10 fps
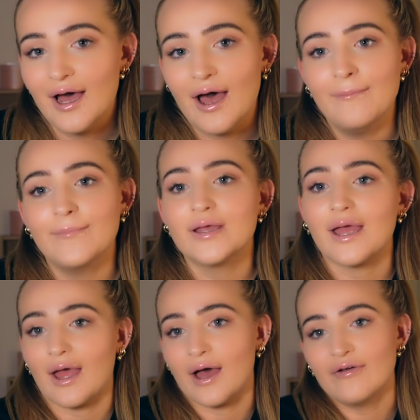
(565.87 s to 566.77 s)
But
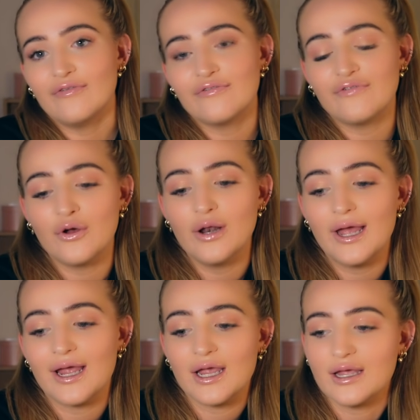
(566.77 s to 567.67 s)
yeah, I feel
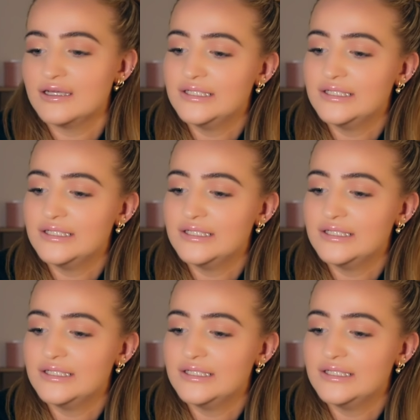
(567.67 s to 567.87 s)
like